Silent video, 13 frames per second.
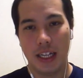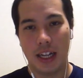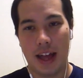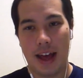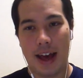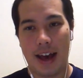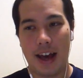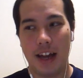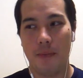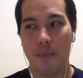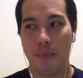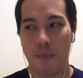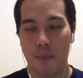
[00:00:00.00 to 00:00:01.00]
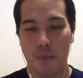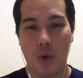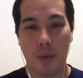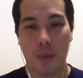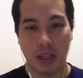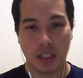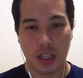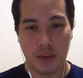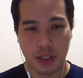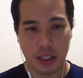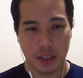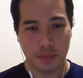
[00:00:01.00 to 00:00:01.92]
had weapons, obviously.